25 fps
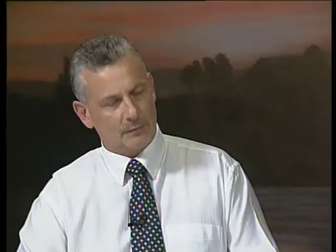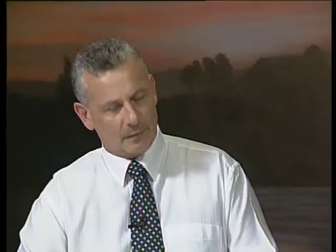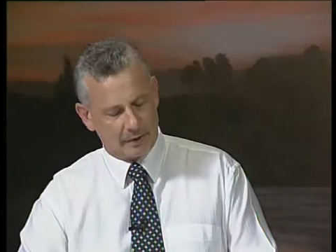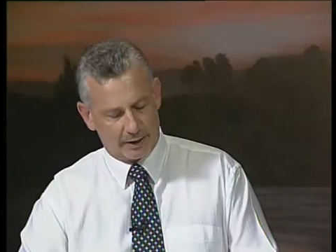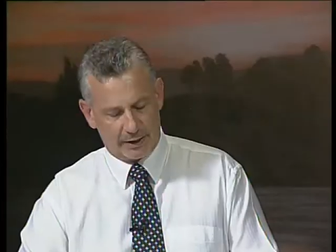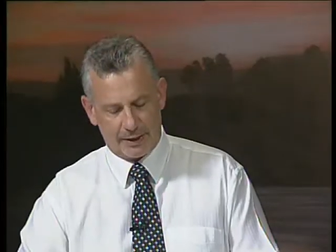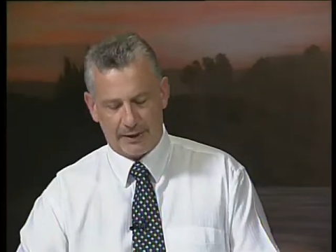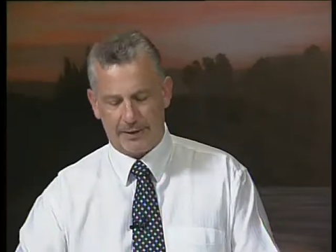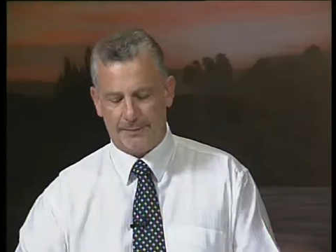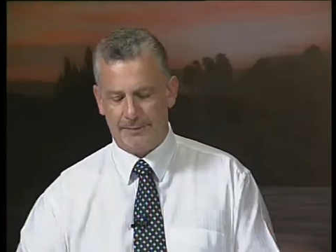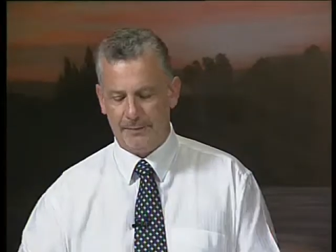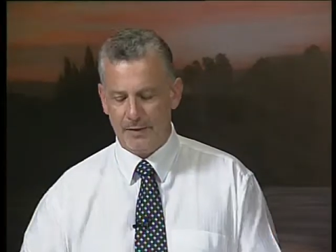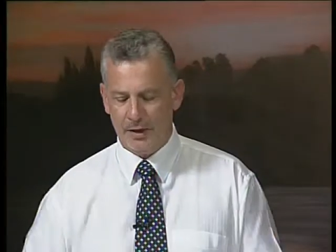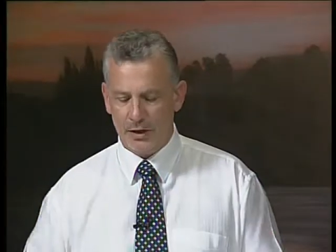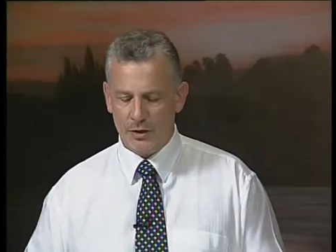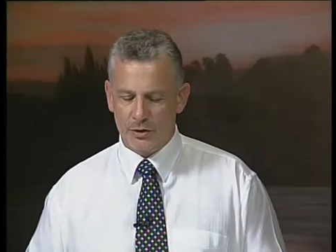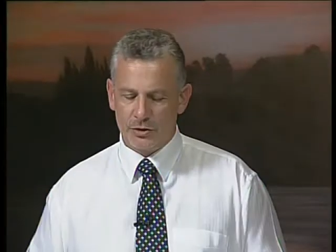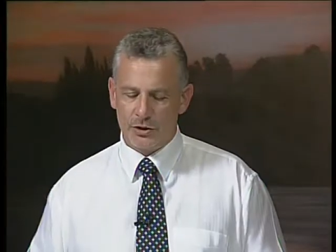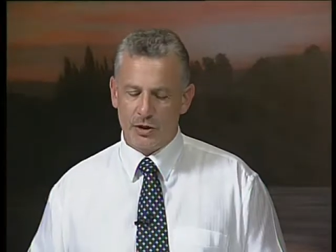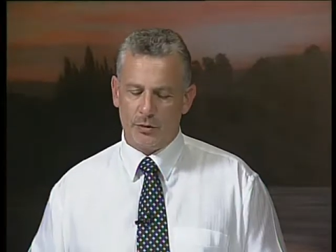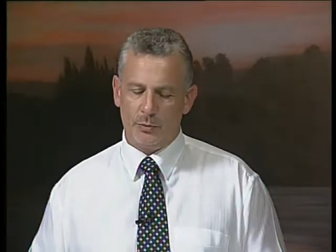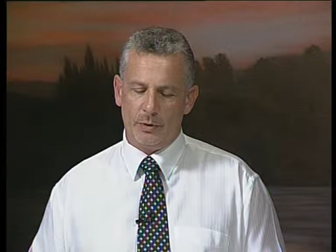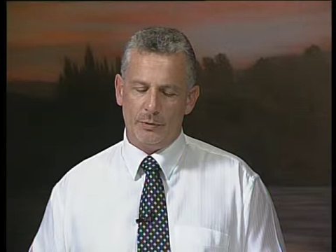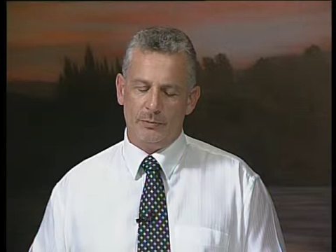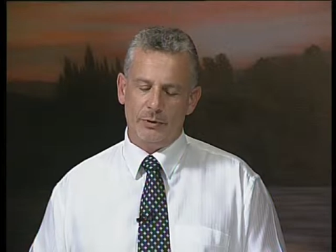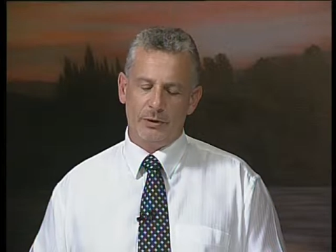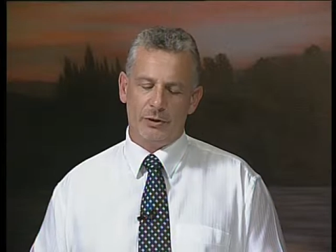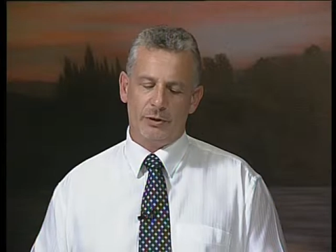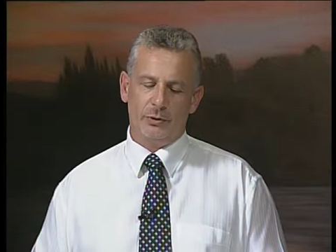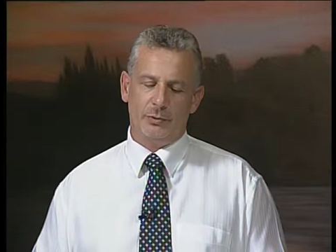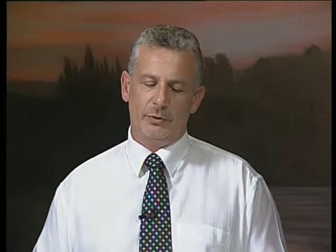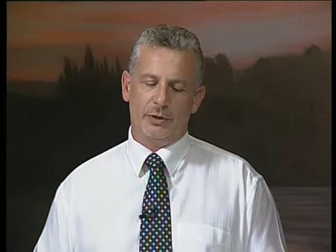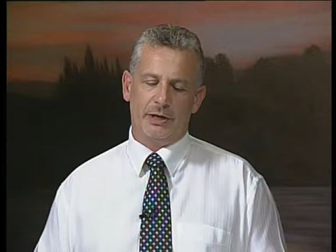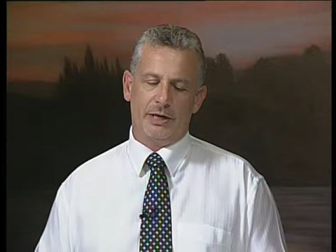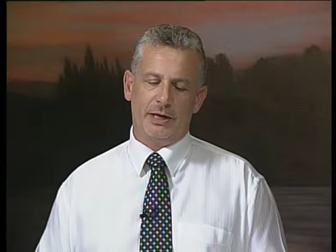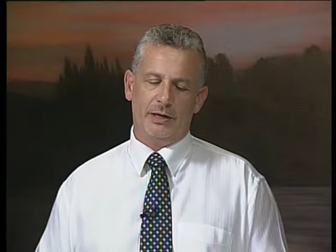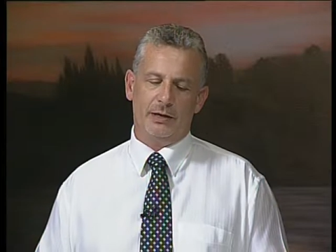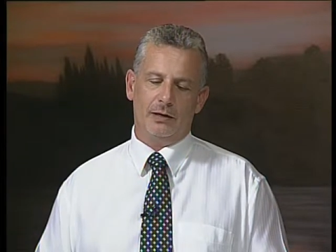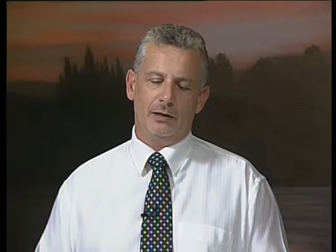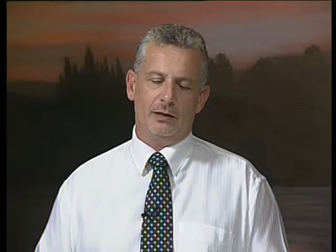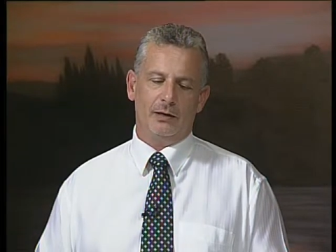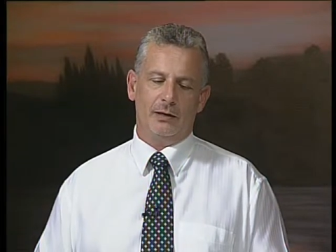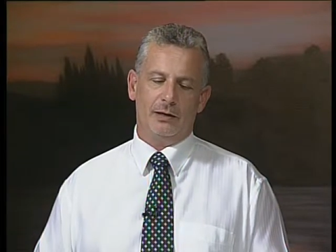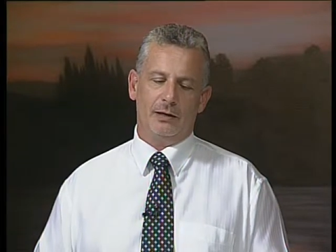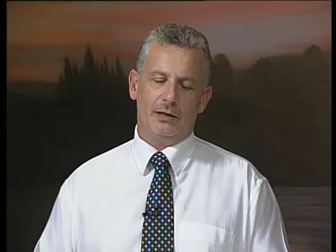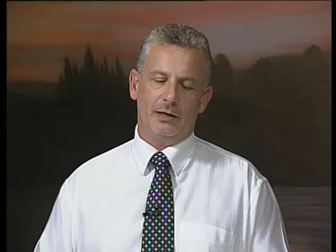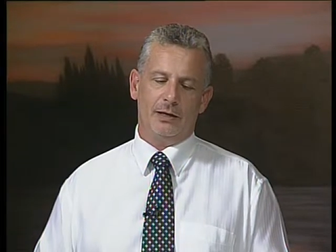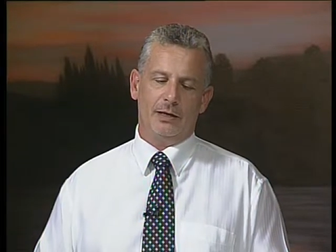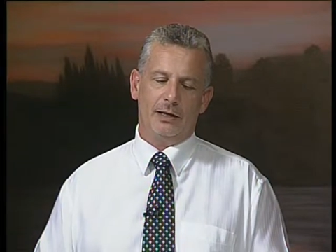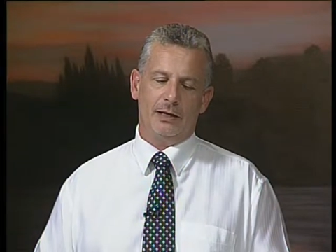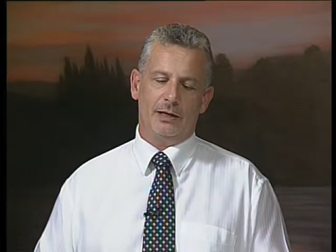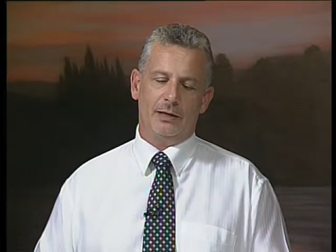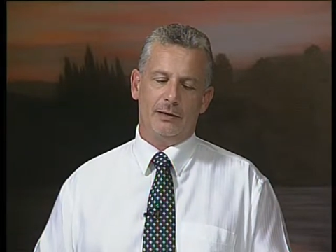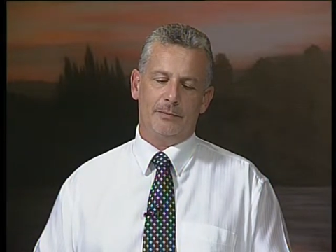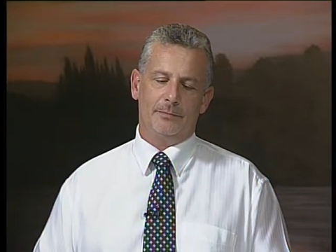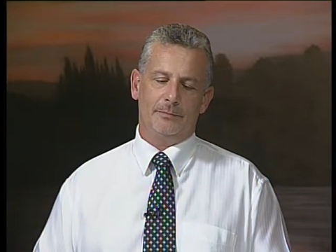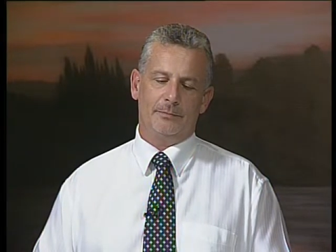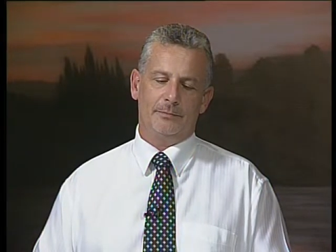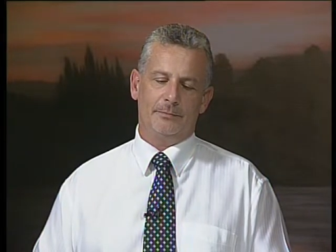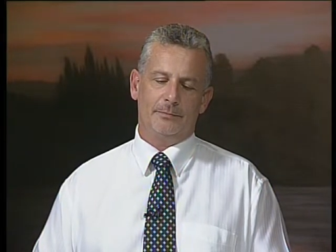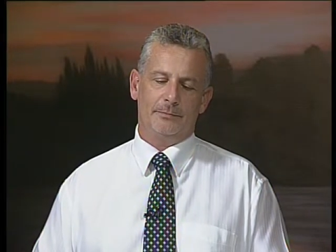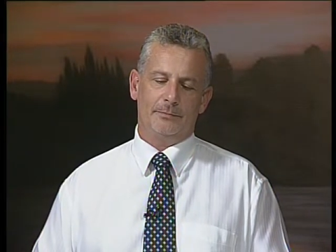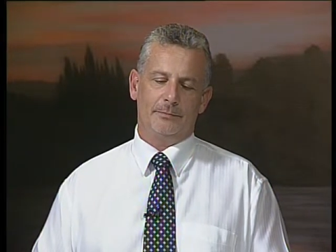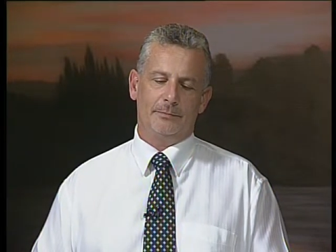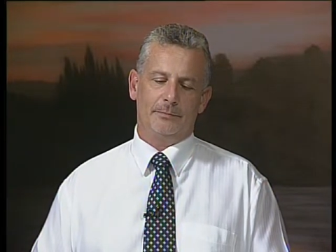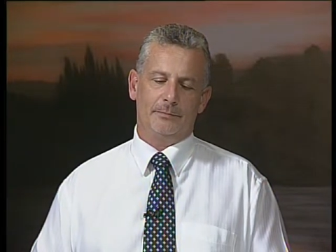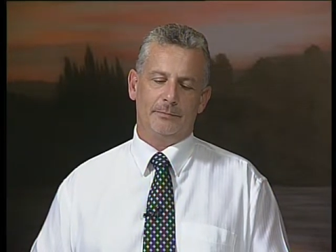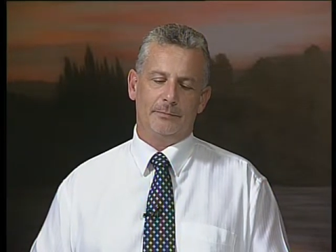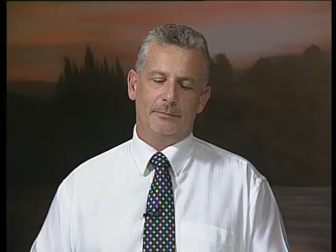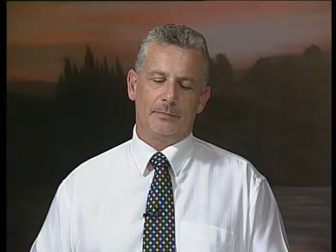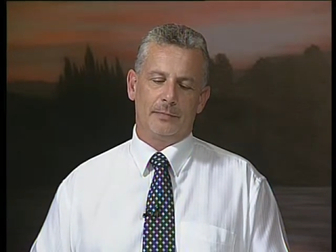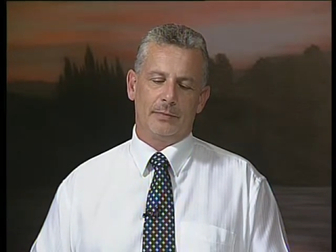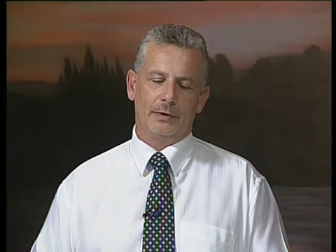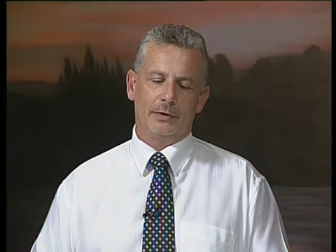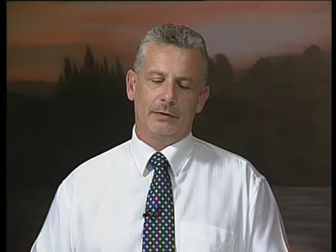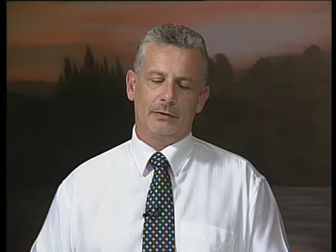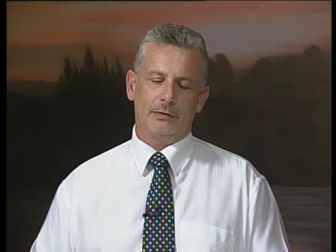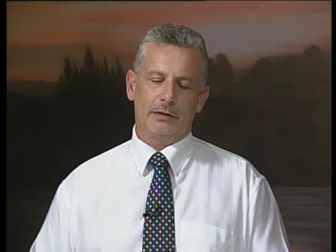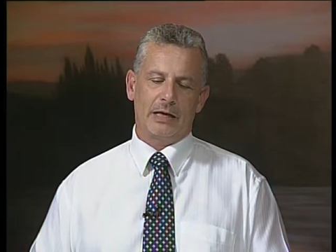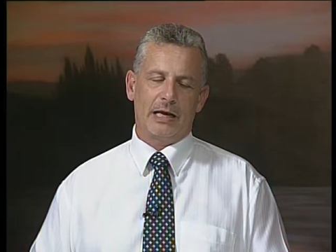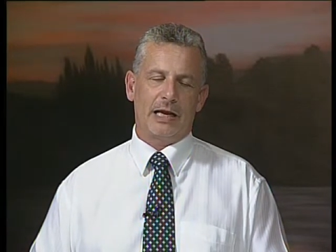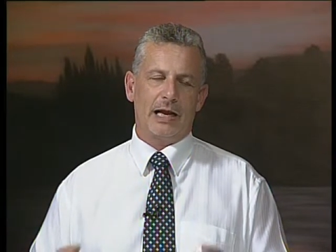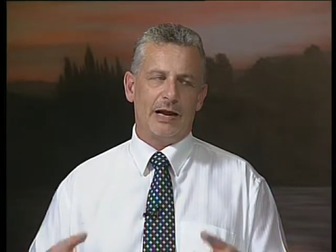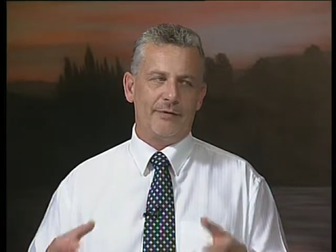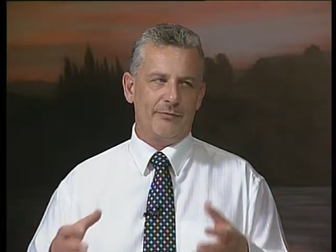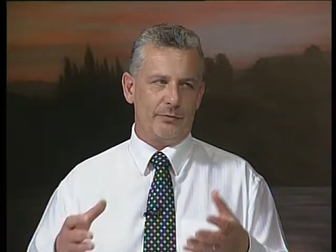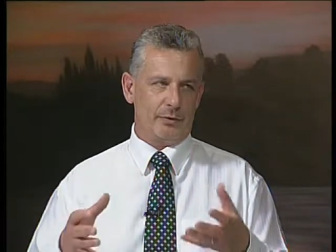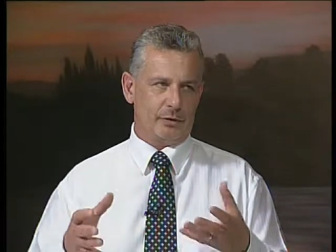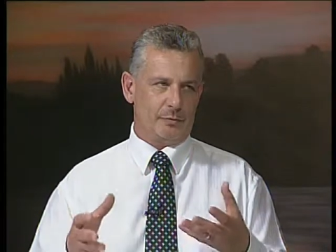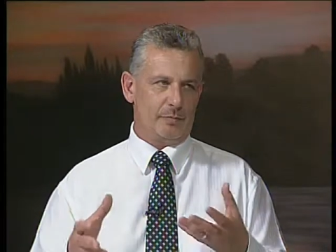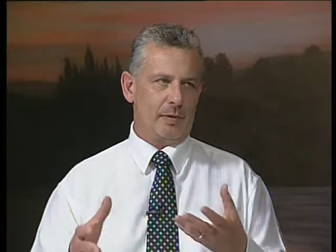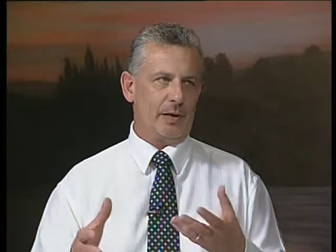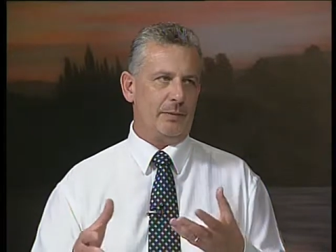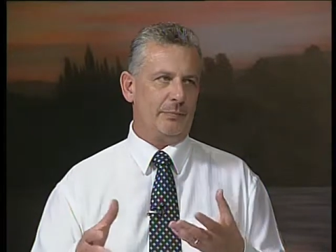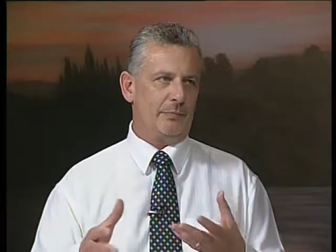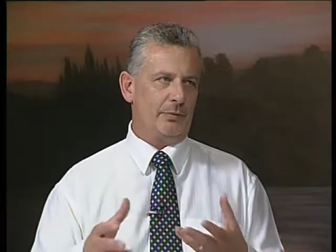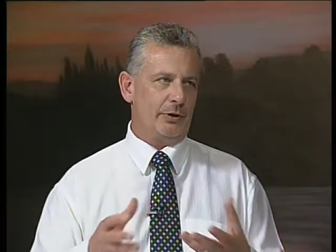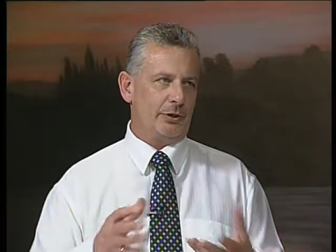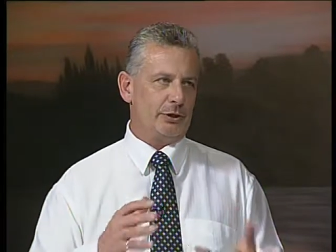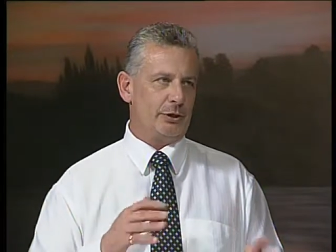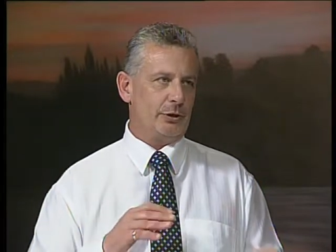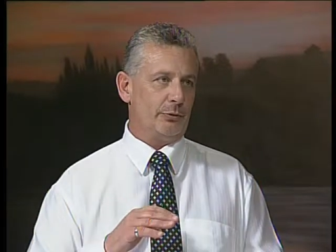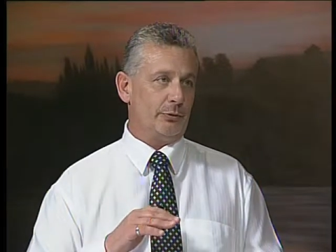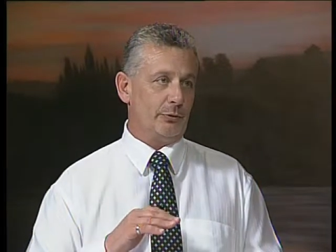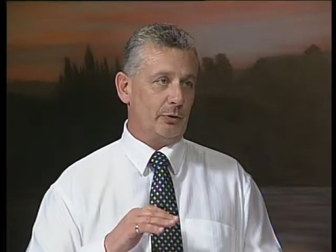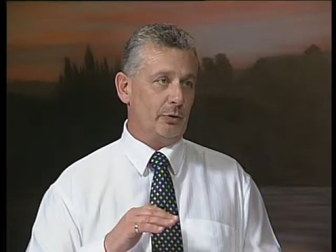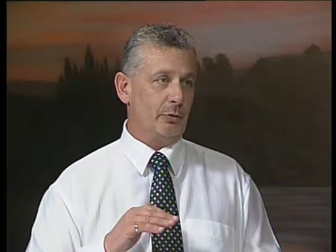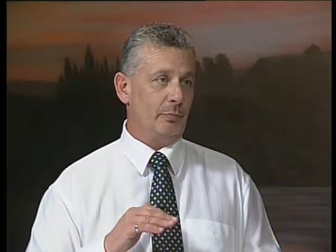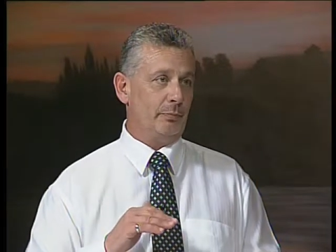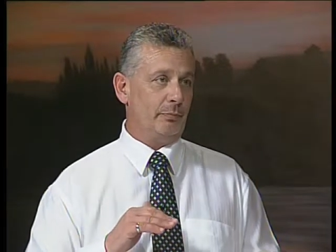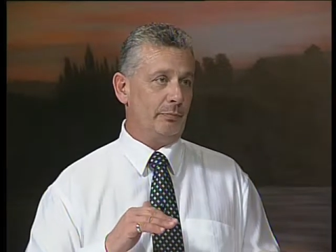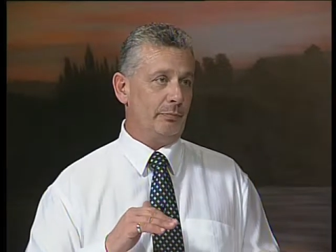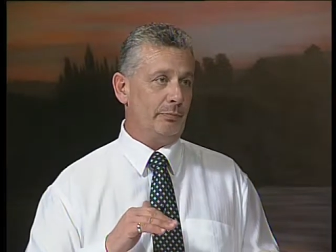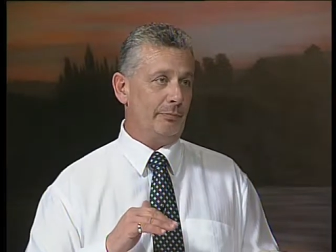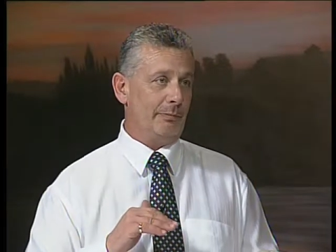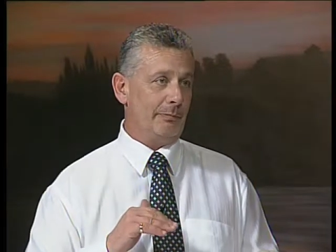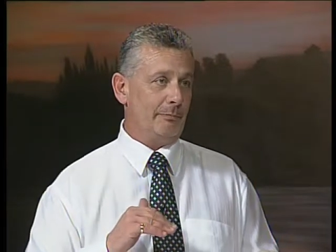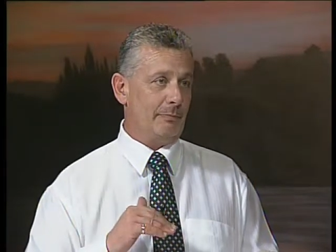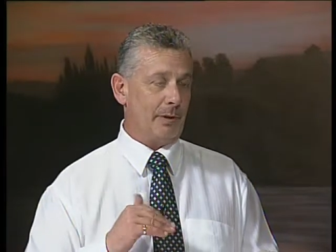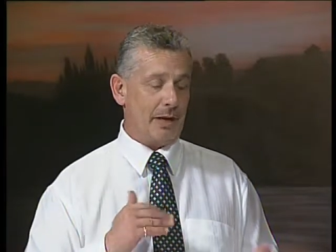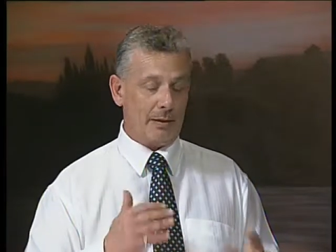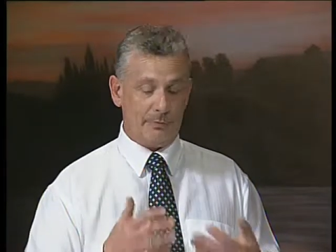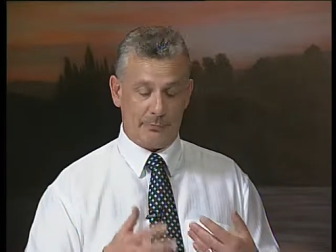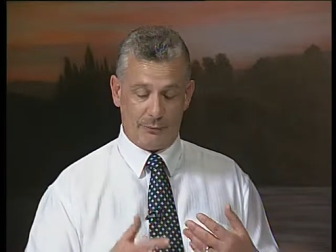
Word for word: Okay, mm. so when we're talking um, an average blood pressure or good blood